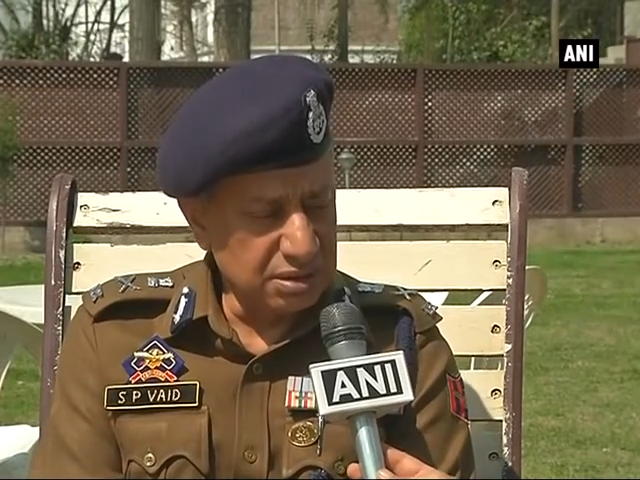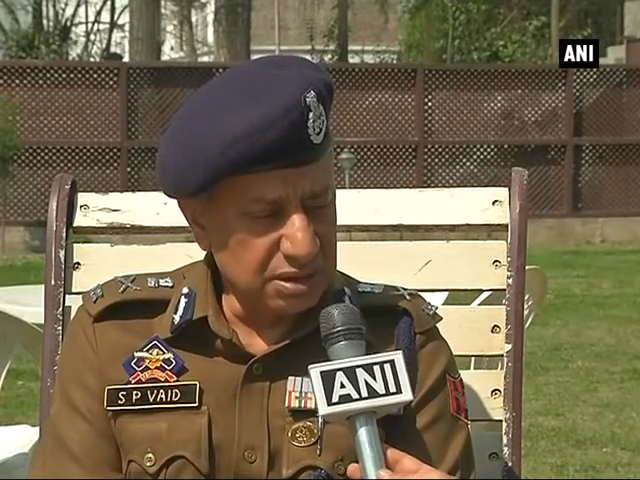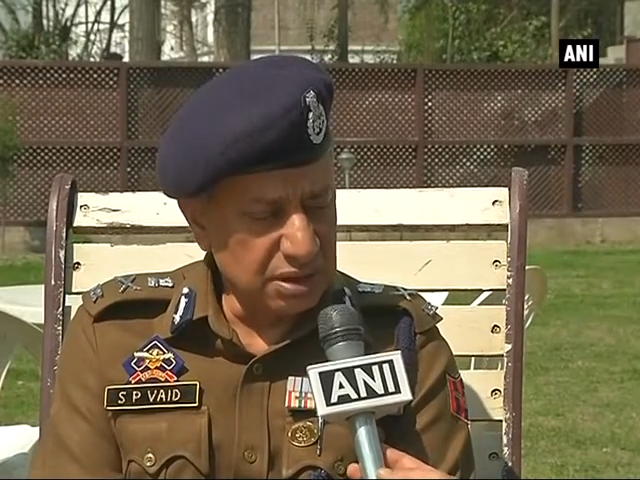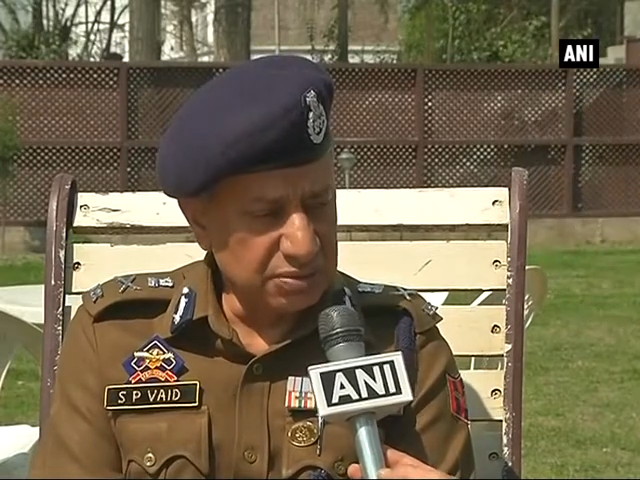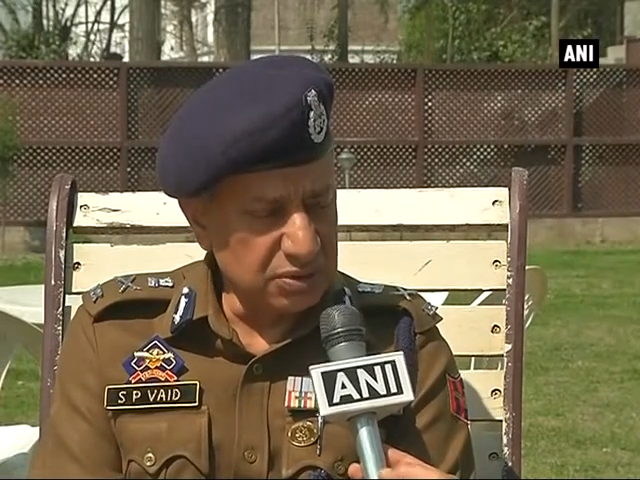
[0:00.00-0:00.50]

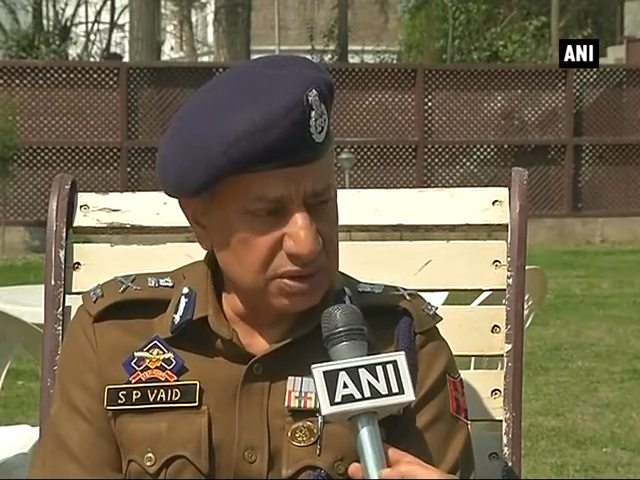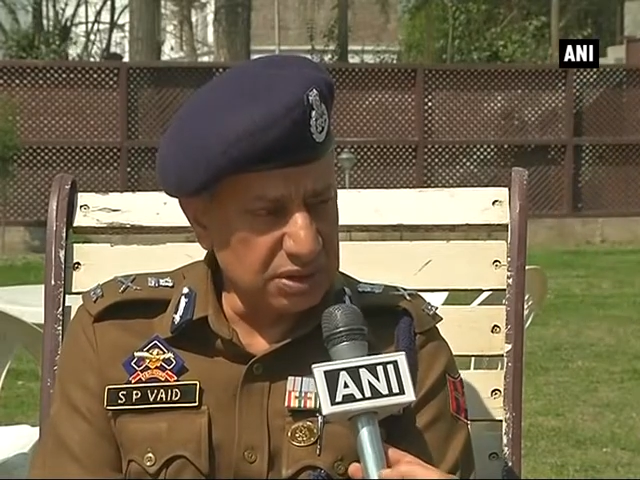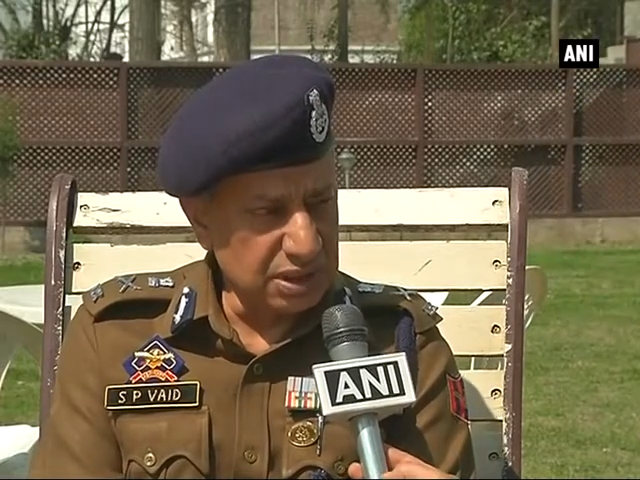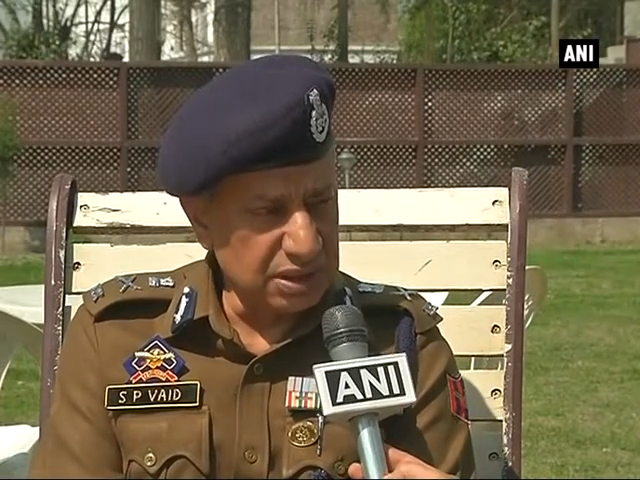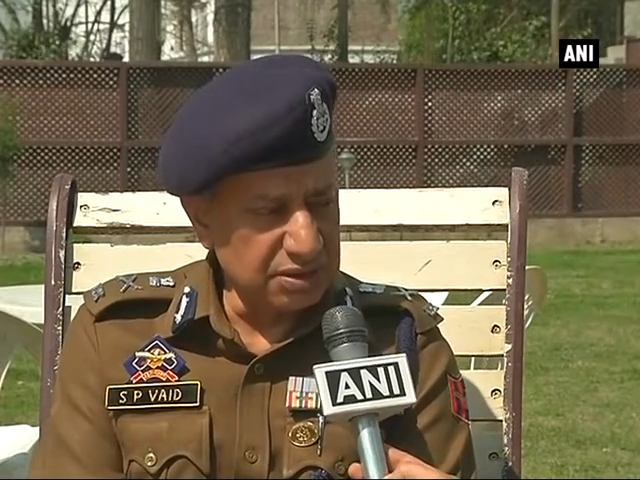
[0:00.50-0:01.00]
come to the
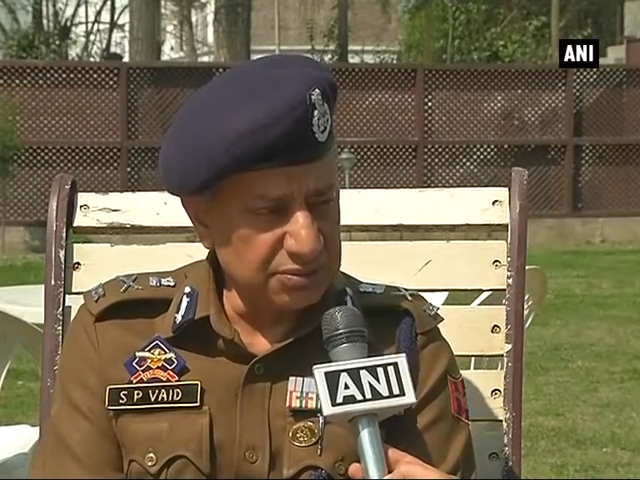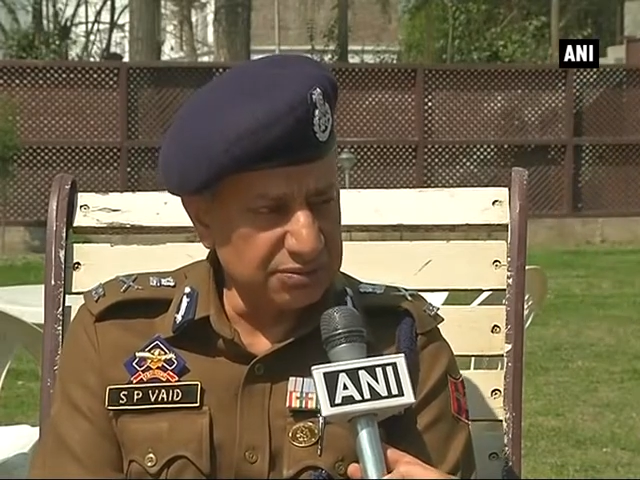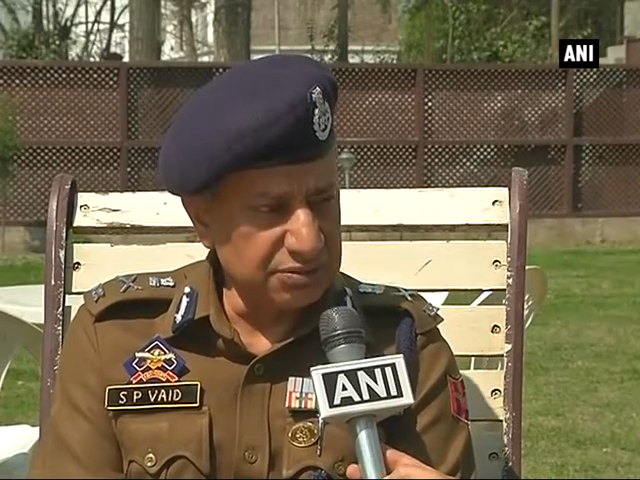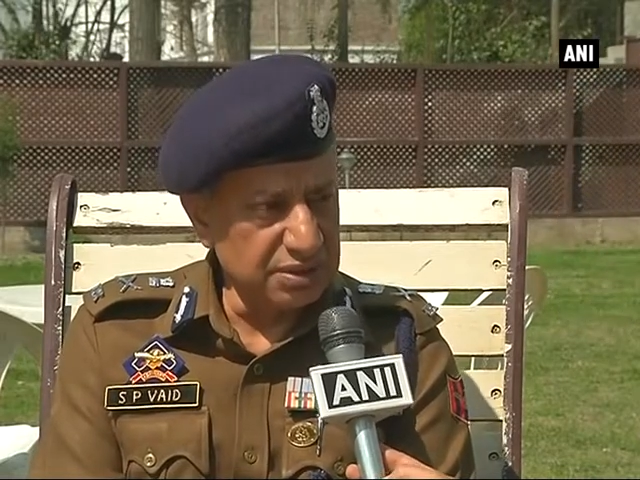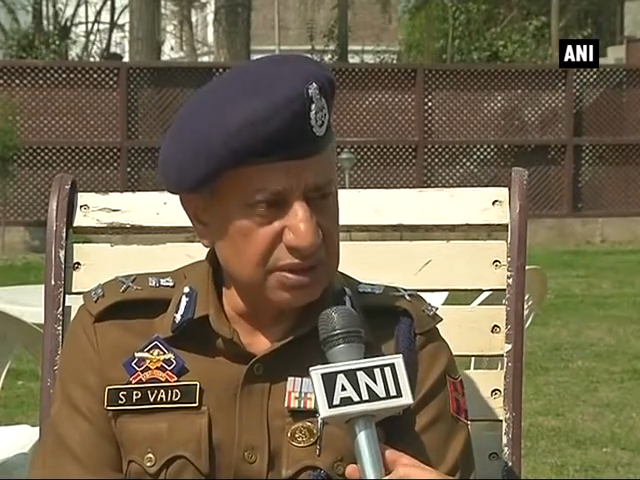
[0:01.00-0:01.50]
site
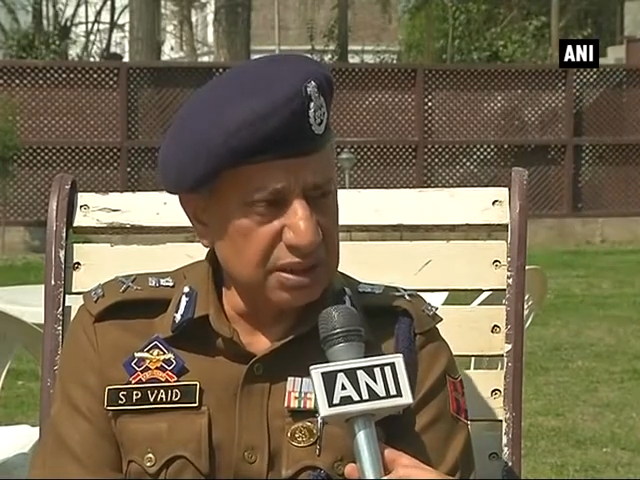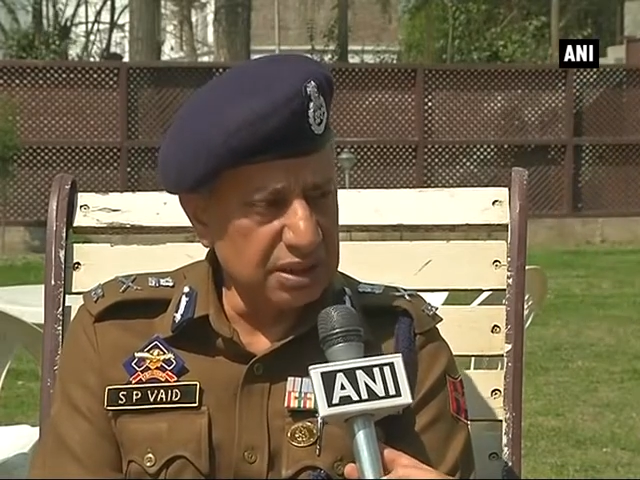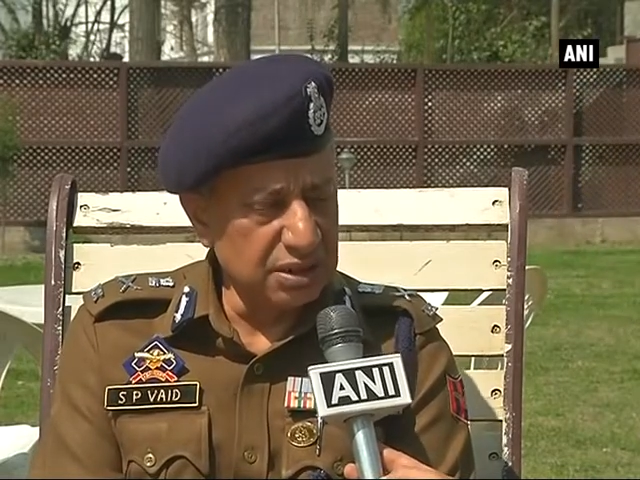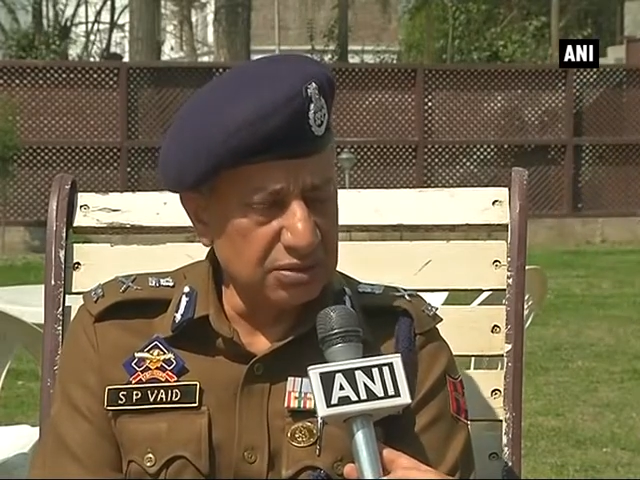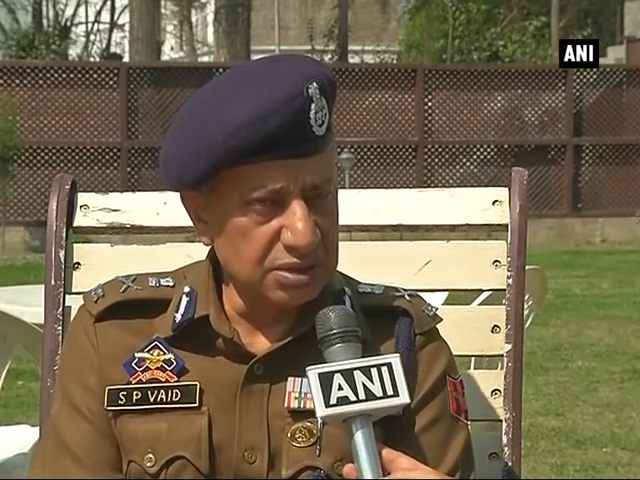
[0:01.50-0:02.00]
of uh,
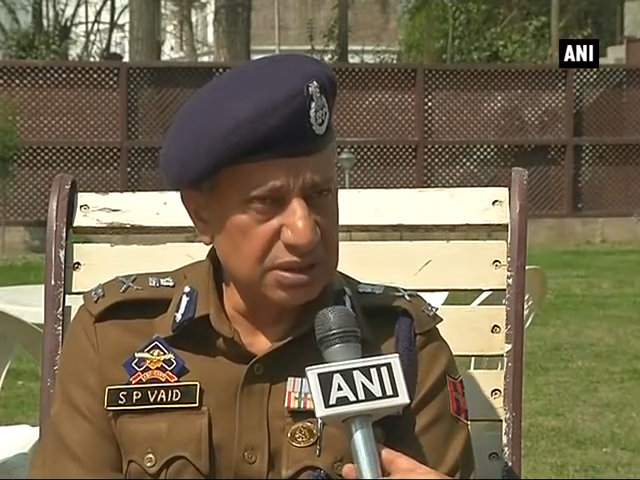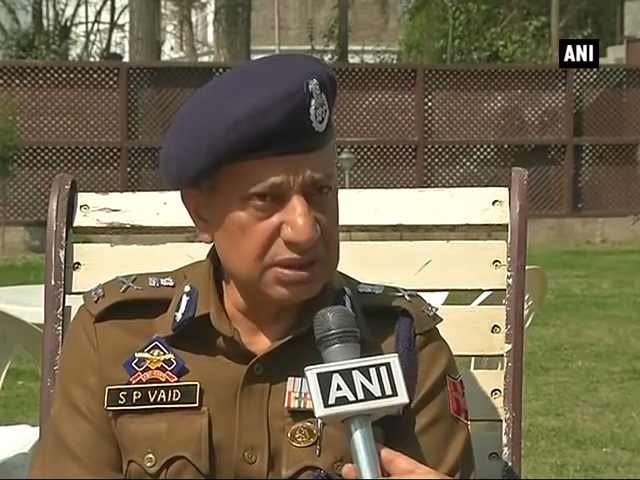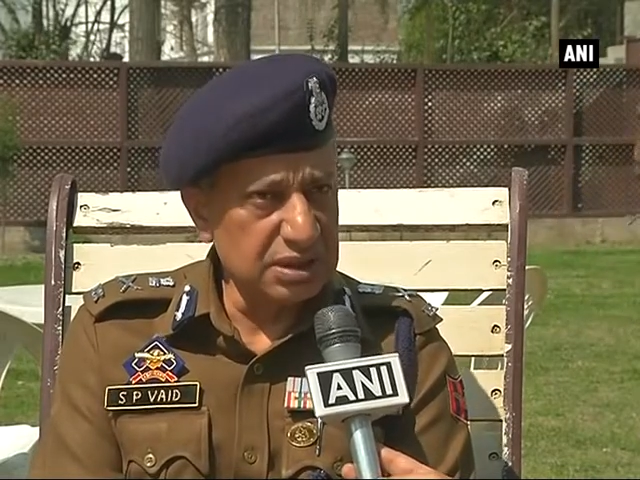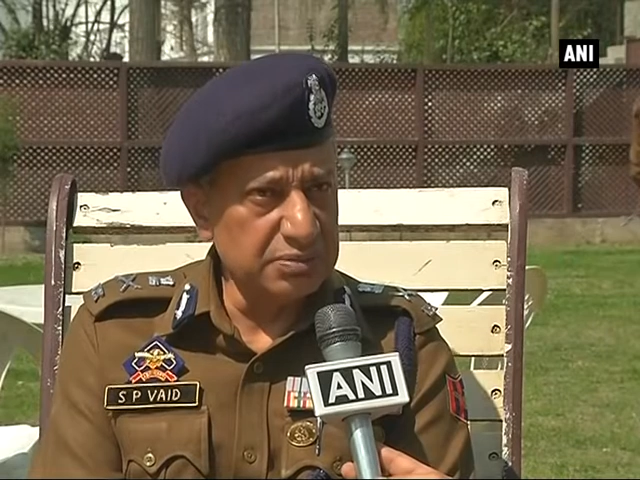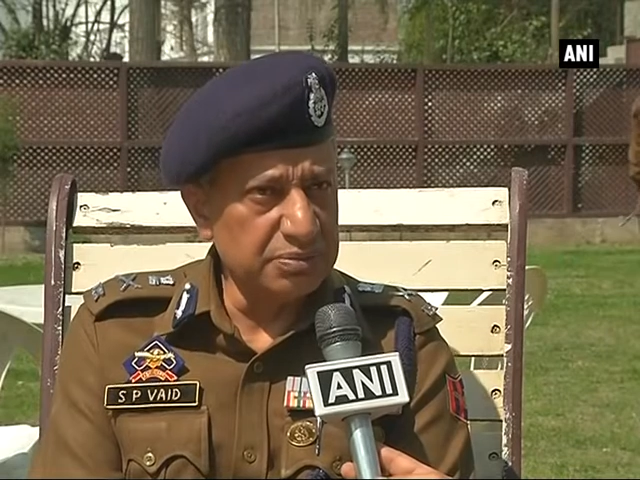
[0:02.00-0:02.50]

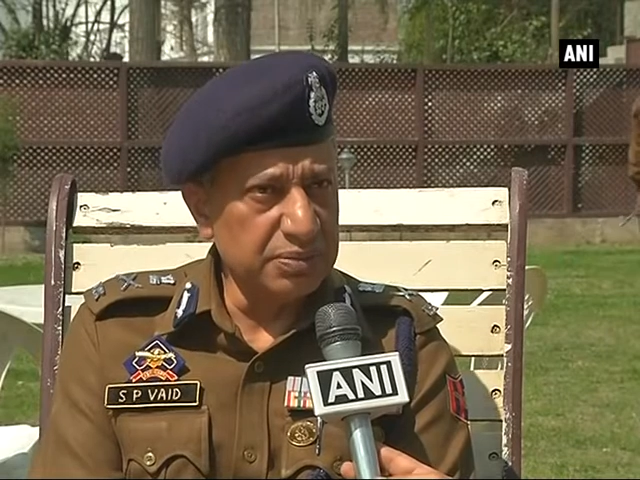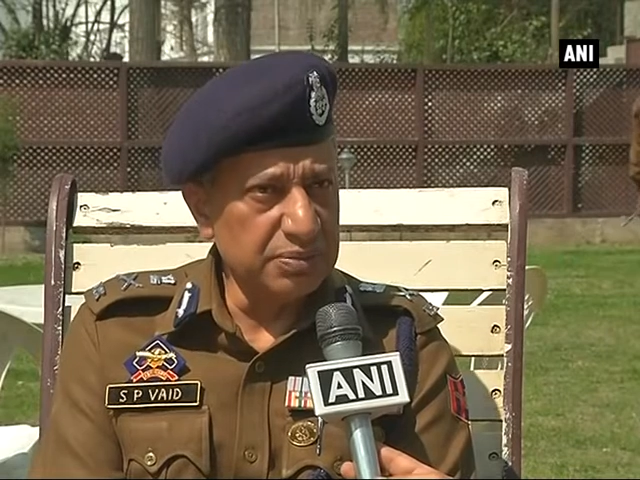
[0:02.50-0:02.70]
encounters and